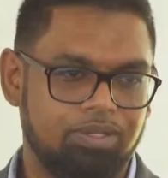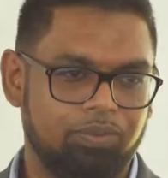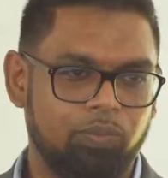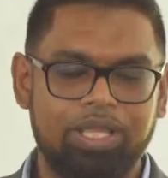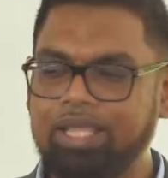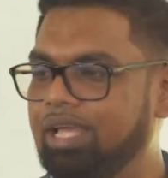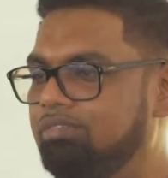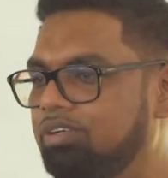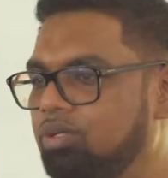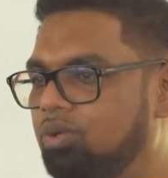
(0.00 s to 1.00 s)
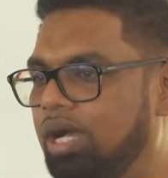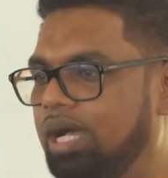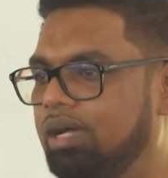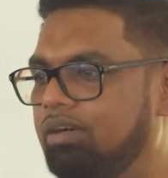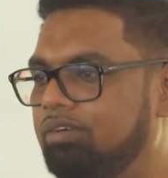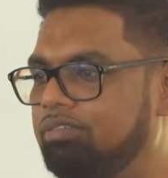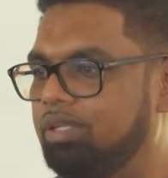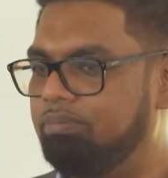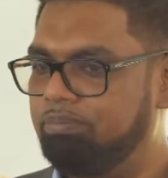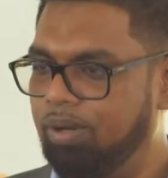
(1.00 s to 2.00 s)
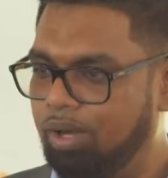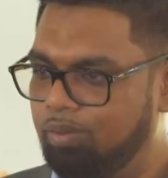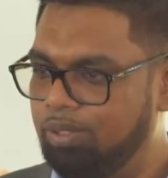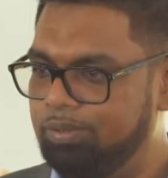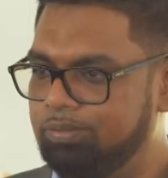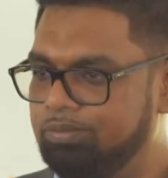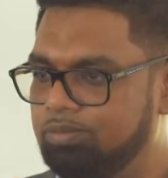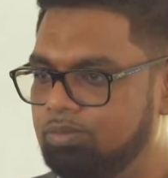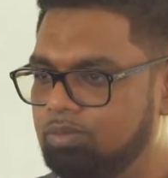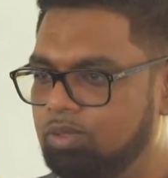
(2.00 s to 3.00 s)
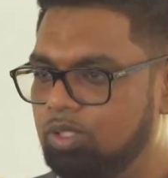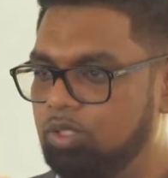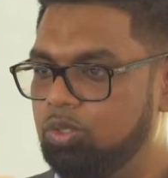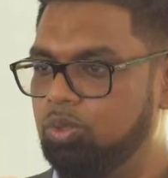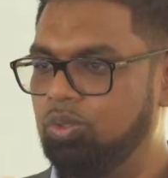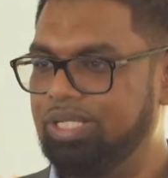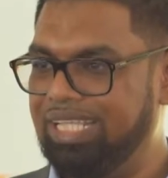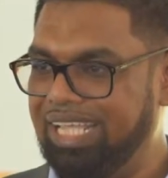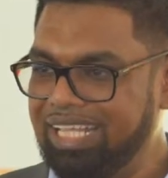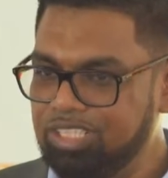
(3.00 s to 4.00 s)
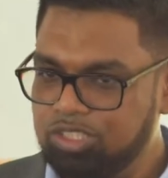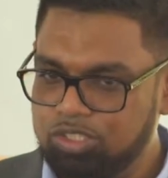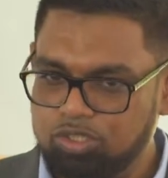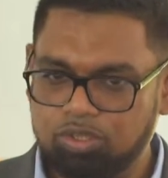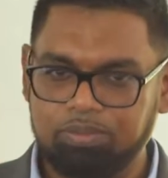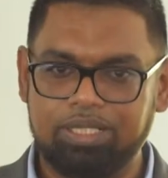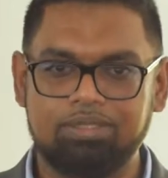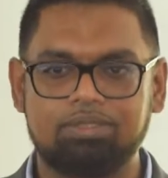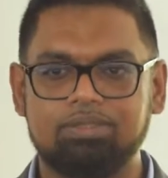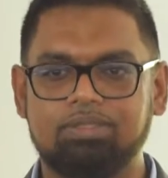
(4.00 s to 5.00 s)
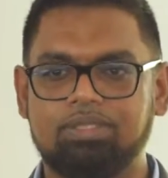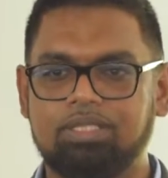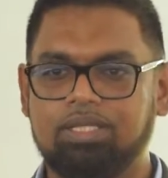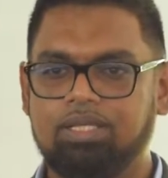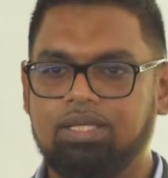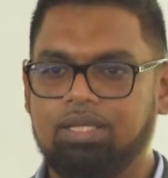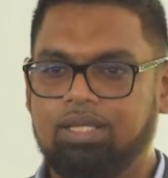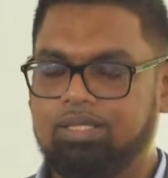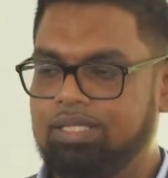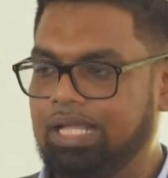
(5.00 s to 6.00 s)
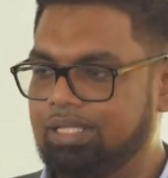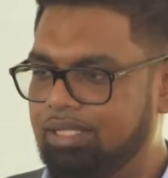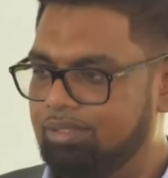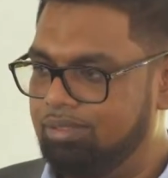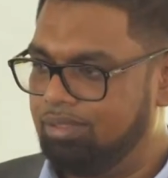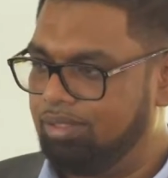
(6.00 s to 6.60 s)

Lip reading: Whenever you have the power through an instrument that can